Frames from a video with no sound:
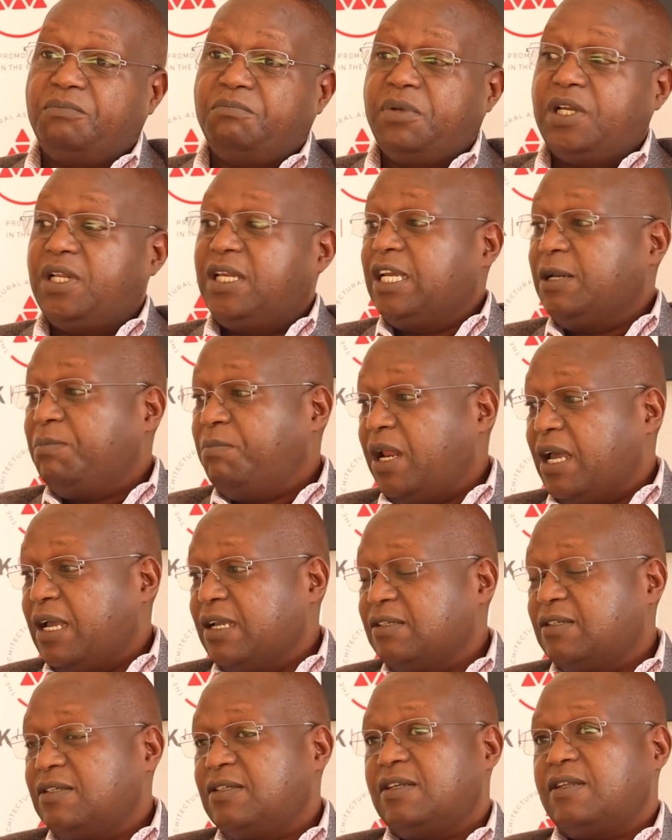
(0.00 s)
building
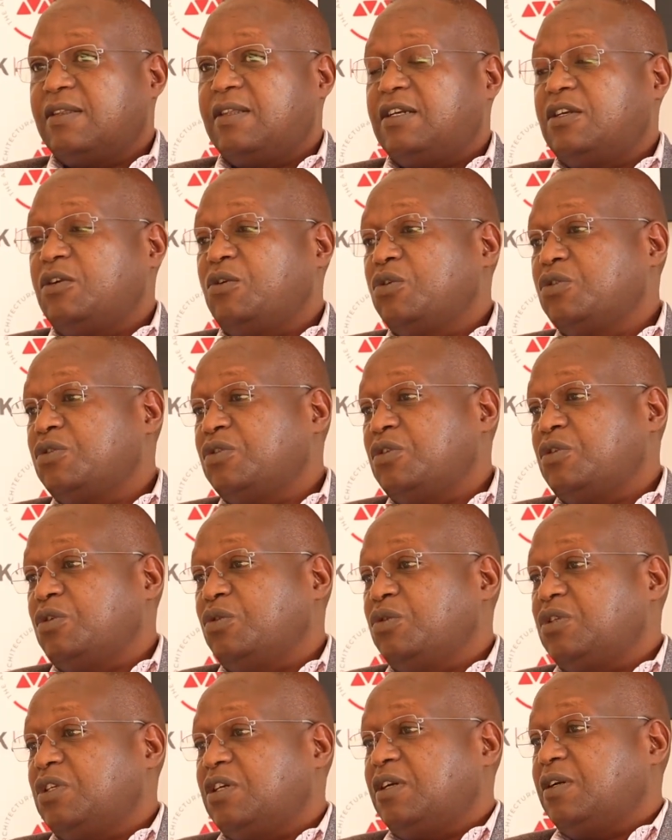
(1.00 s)
plans that
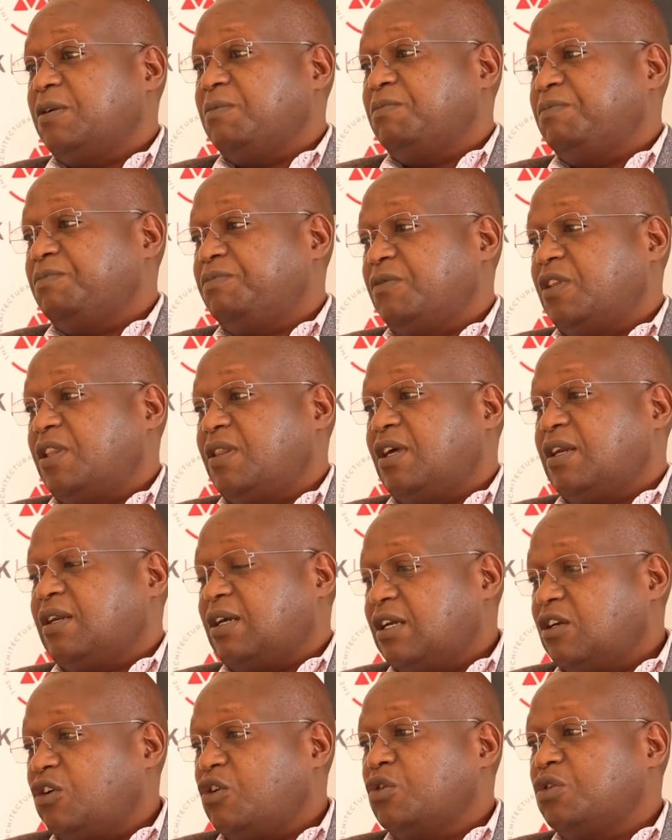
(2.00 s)

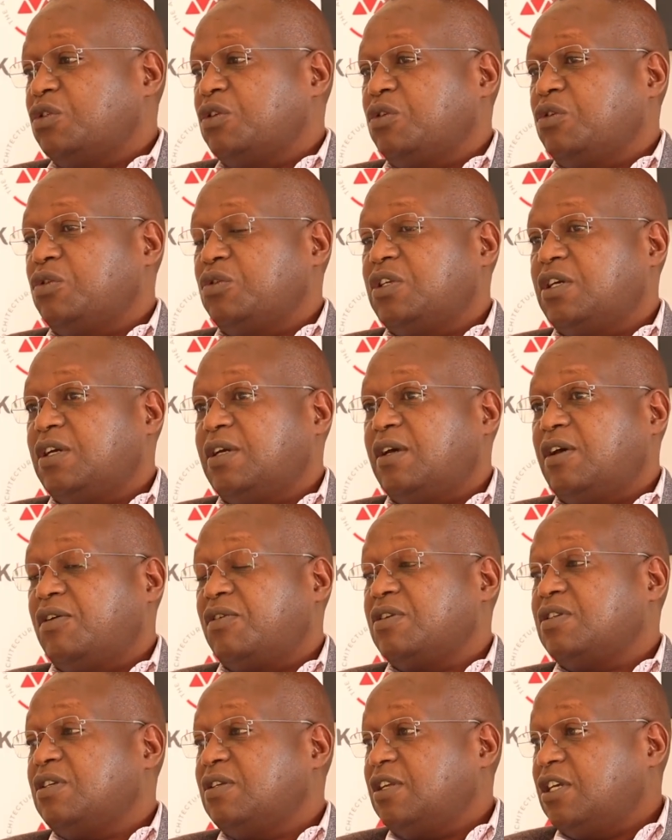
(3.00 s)
can constitute a
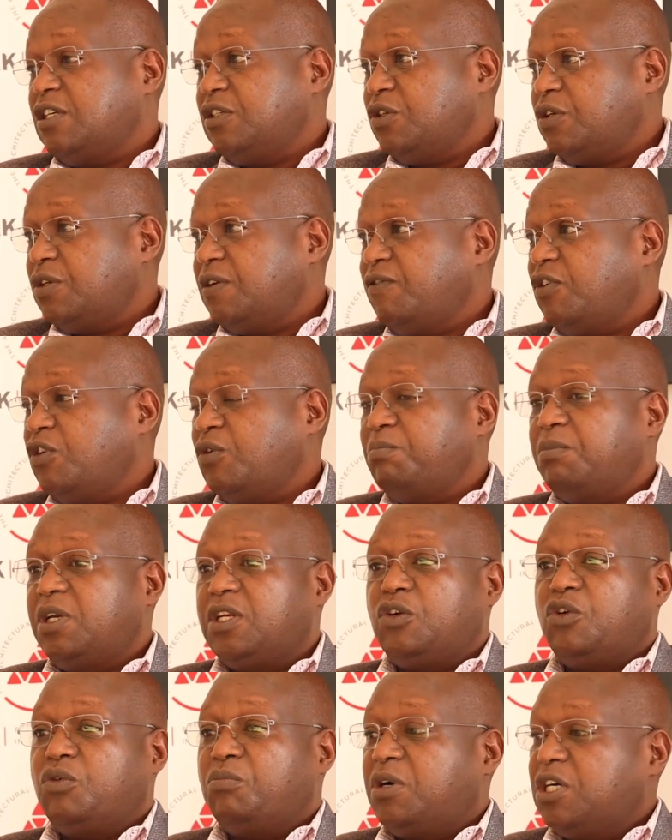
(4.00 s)
residential
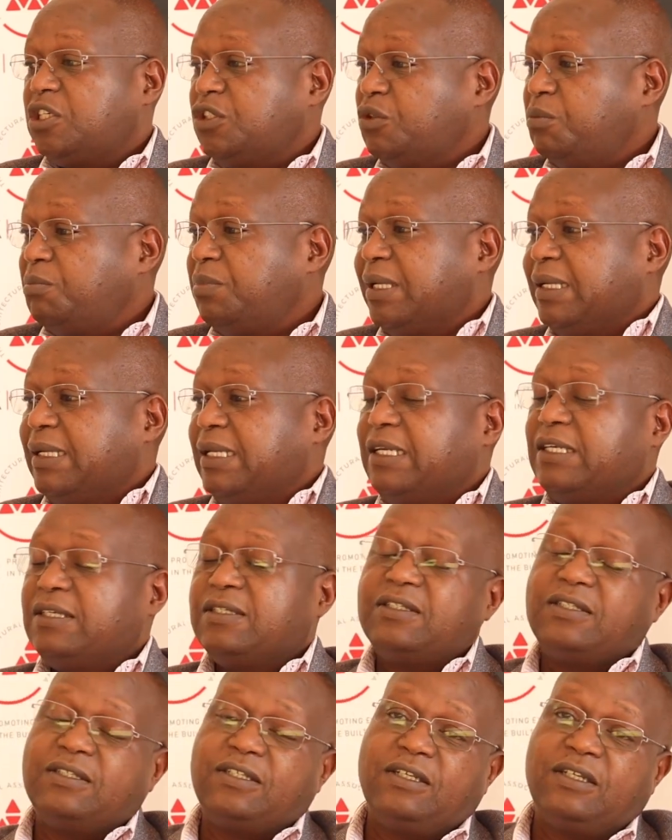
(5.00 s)
development, commercial
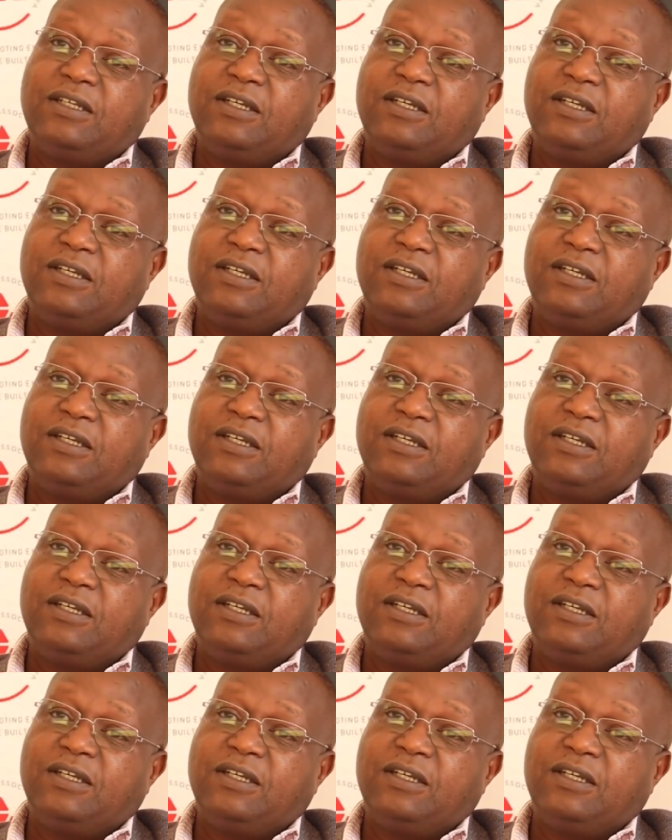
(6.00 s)
buildings,